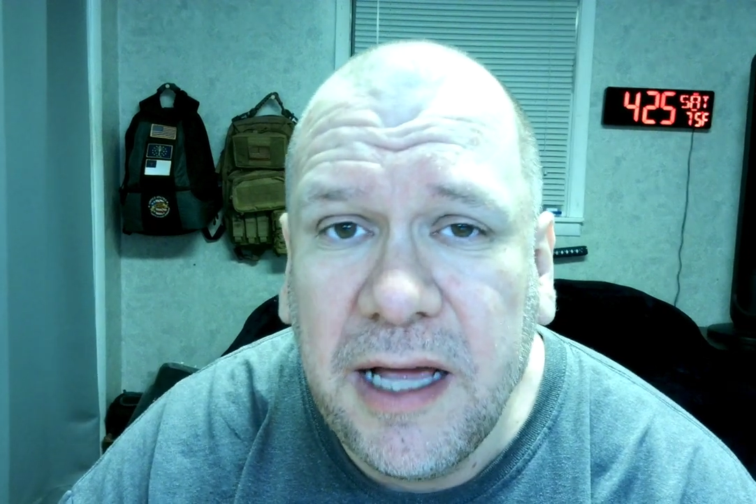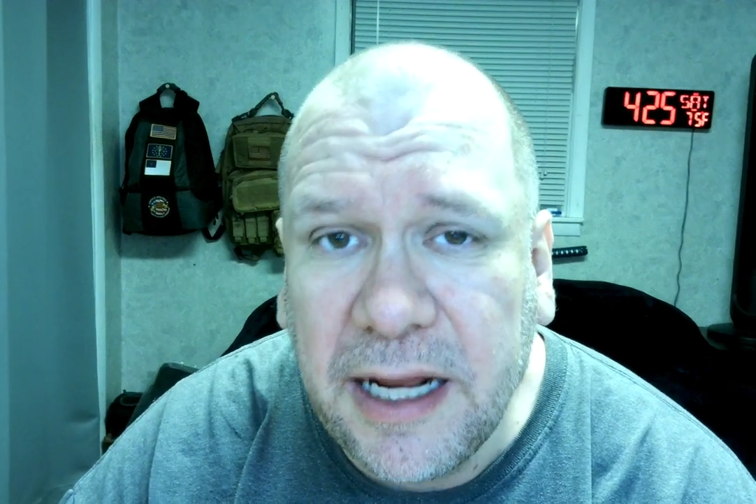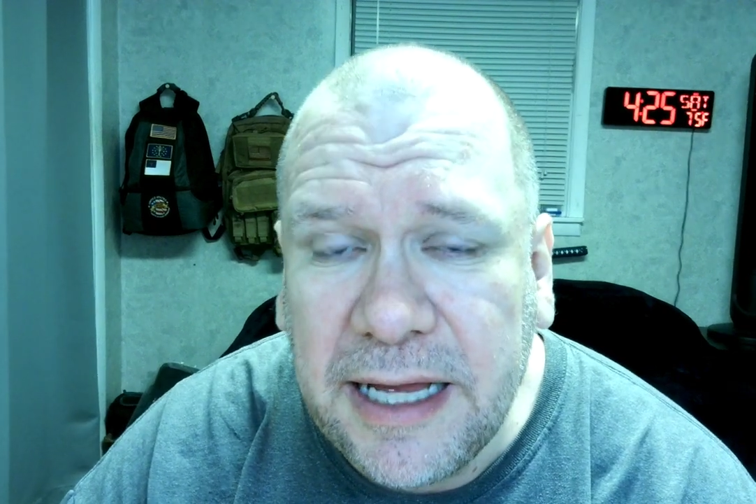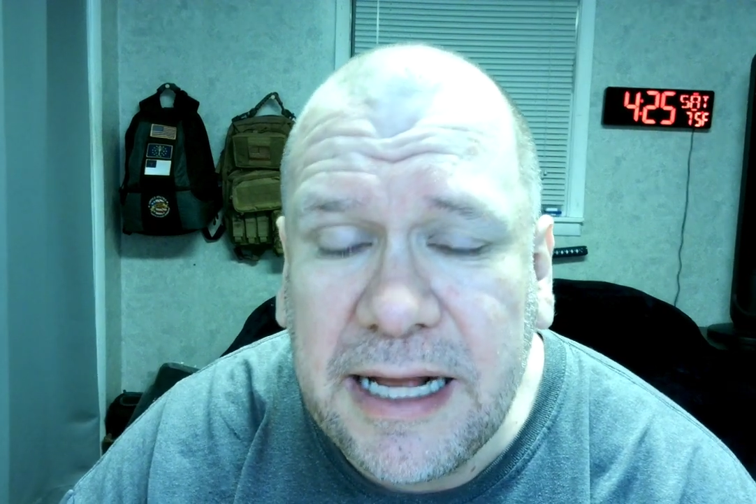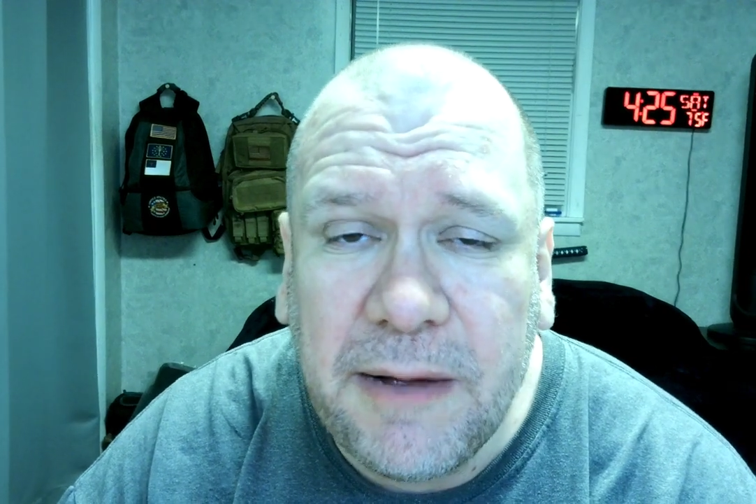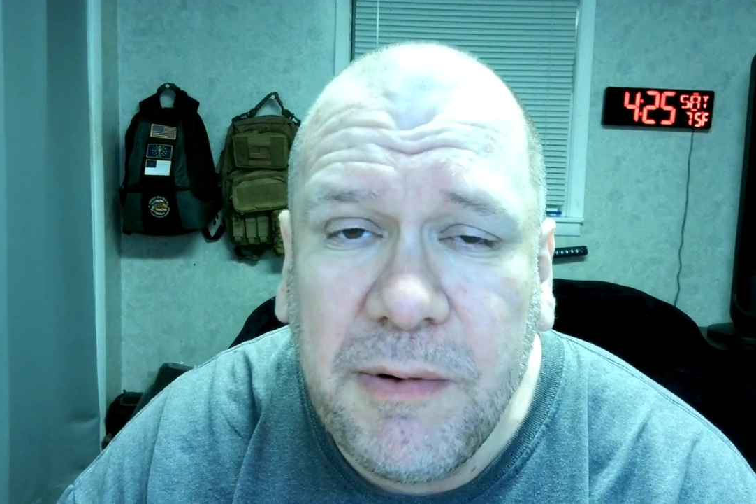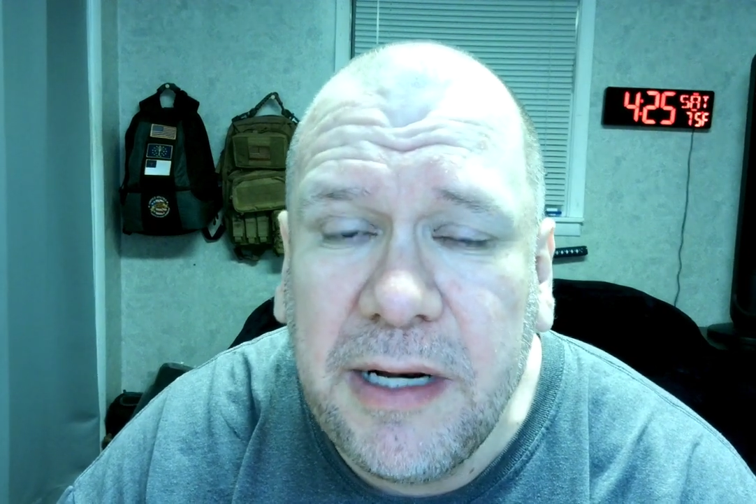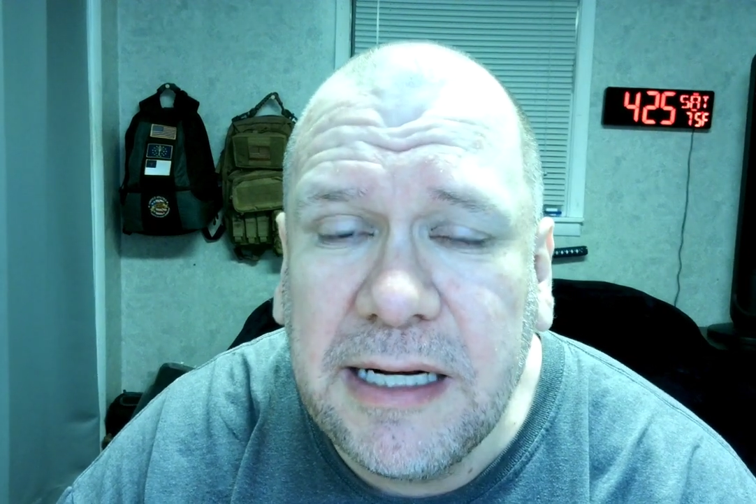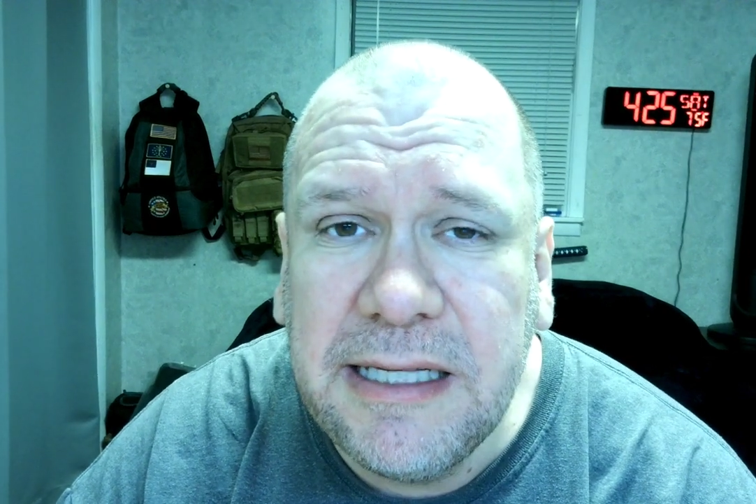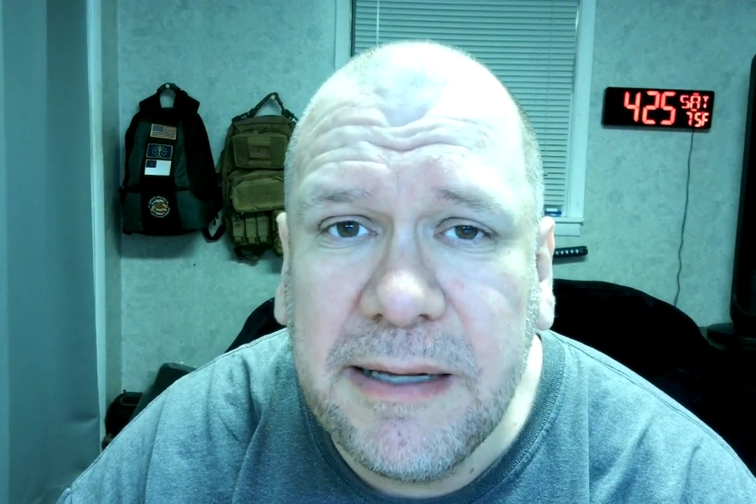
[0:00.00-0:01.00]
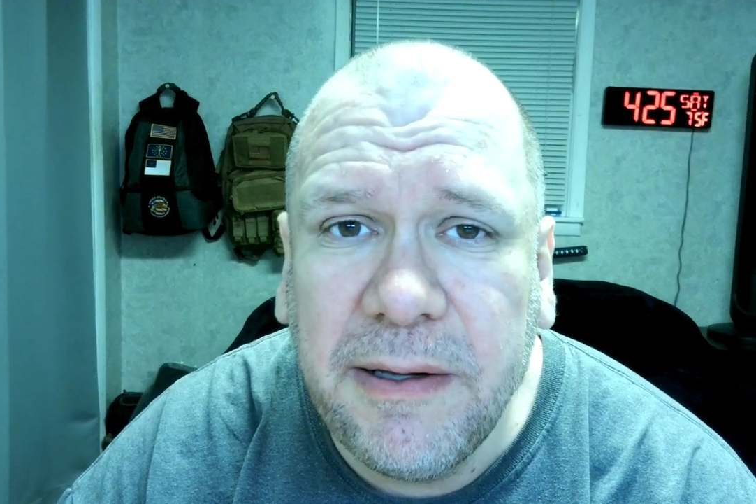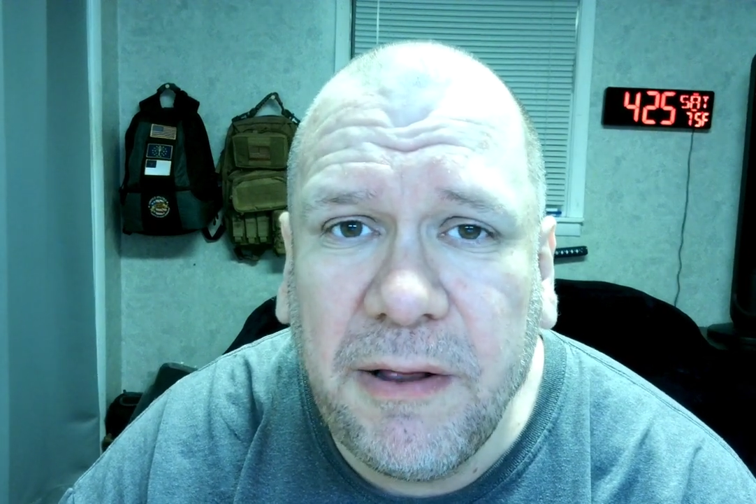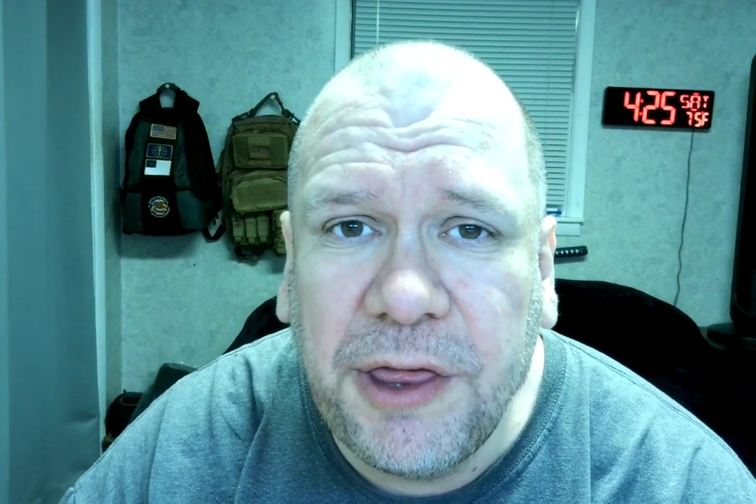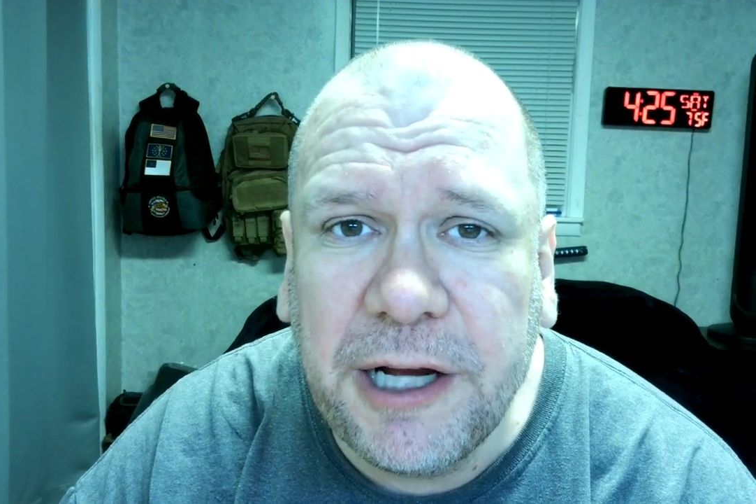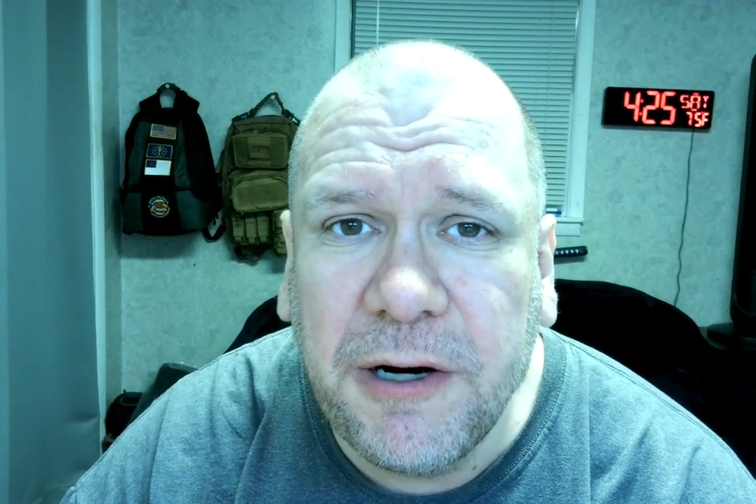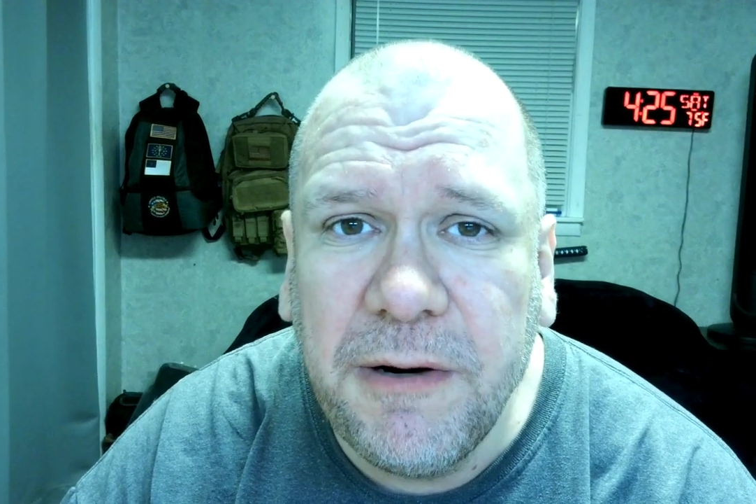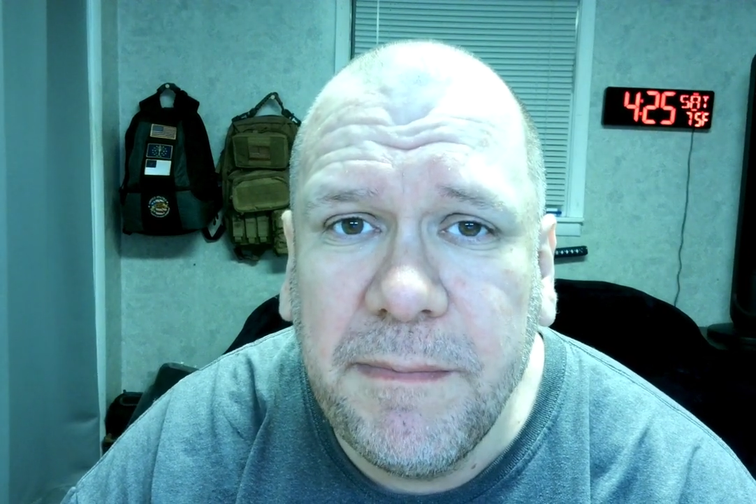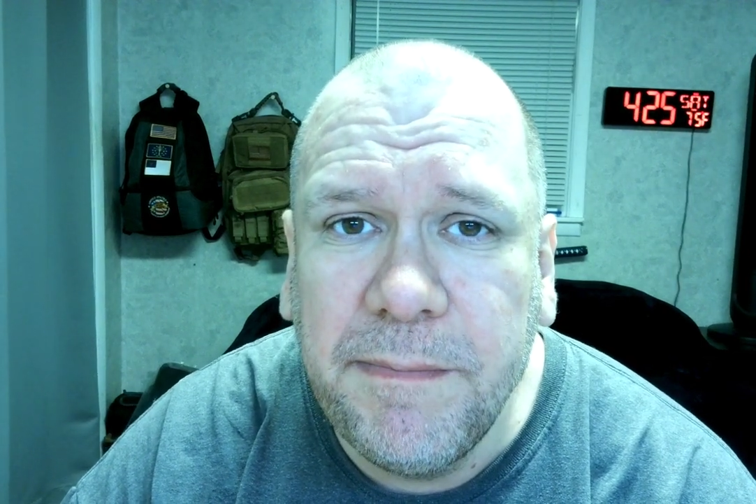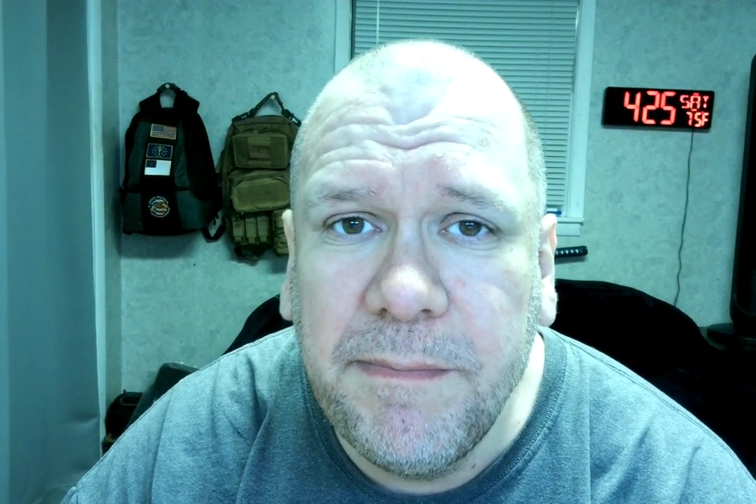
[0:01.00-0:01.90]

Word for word: And again, I would like to see a little thicker,